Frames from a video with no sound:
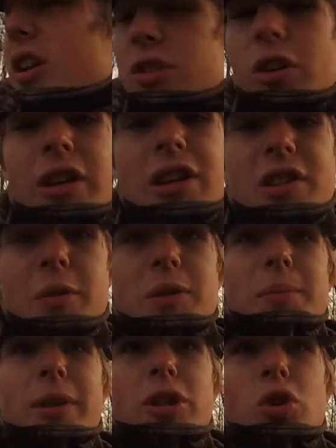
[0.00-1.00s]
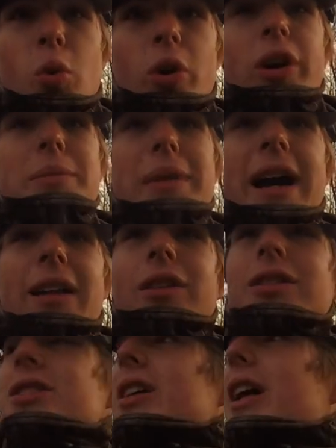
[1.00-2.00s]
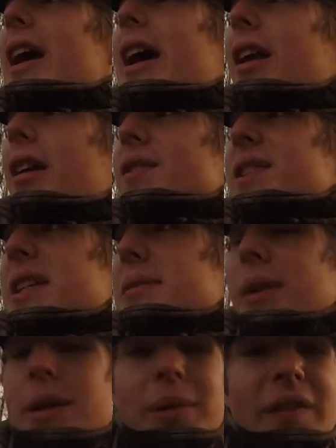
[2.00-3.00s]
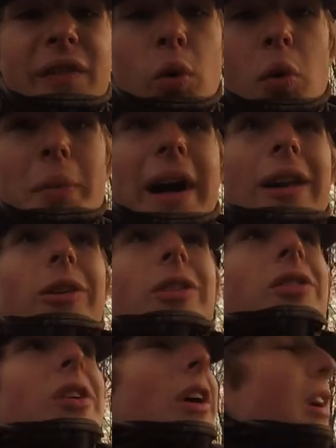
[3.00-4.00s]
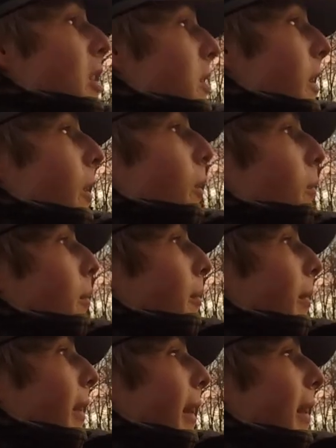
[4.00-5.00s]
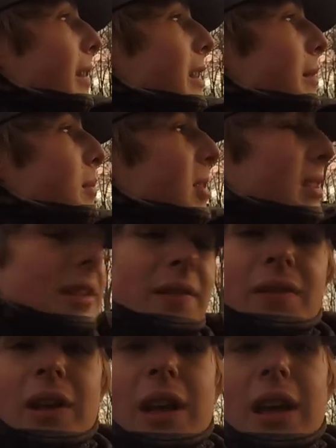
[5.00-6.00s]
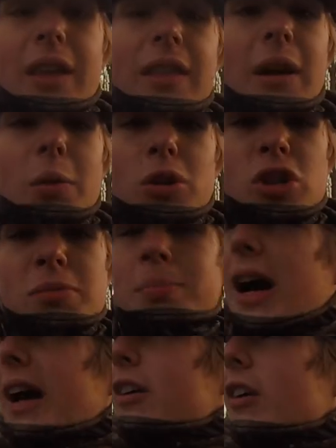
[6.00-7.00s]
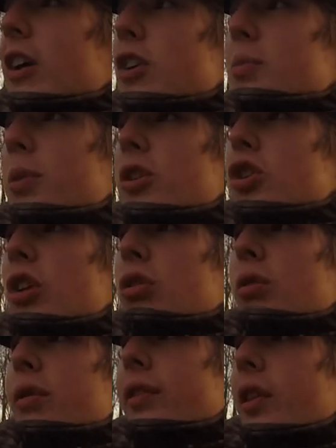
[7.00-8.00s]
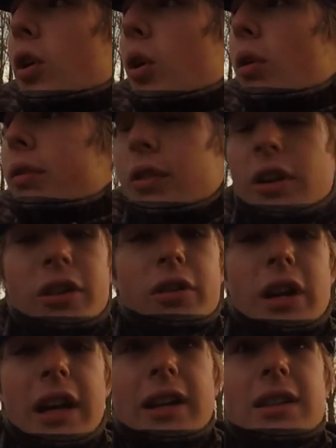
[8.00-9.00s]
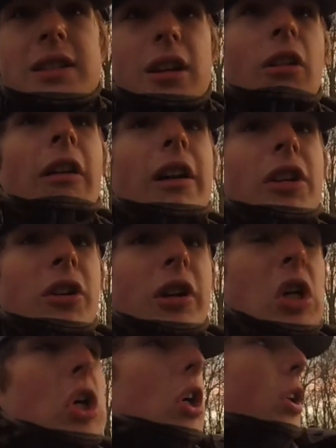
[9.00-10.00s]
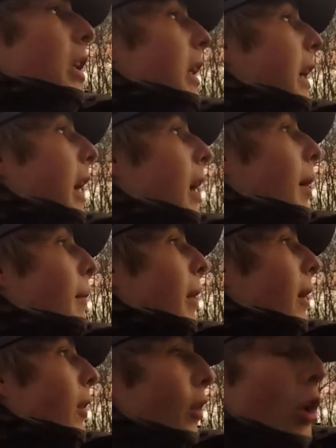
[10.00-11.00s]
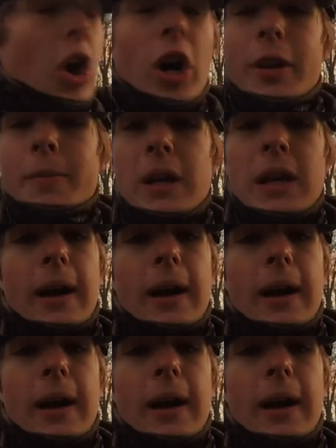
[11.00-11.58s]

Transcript: I saw yesterday was majority mallards, and I've seen maybe four mallards. So it seems as if they were just migrators pushing through for the cold front, and they're not going to stick around here at all. Um, they're gone.